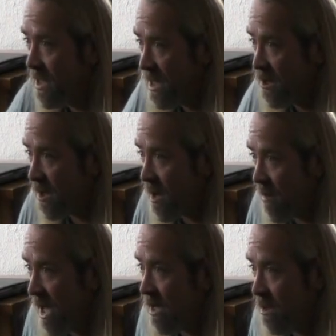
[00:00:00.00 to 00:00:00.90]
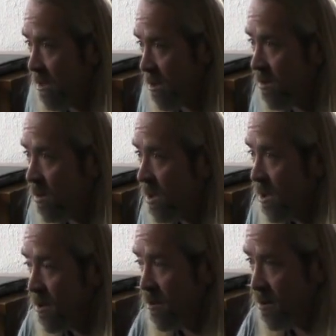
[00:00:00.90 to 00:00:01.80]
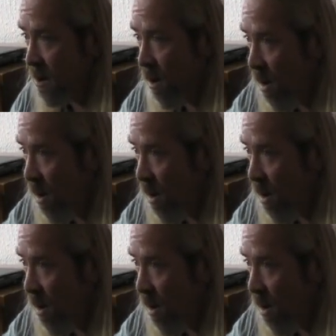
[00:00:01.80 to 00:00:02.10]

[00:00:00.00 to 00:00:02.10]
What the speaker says: It needs to come back into you. So there's a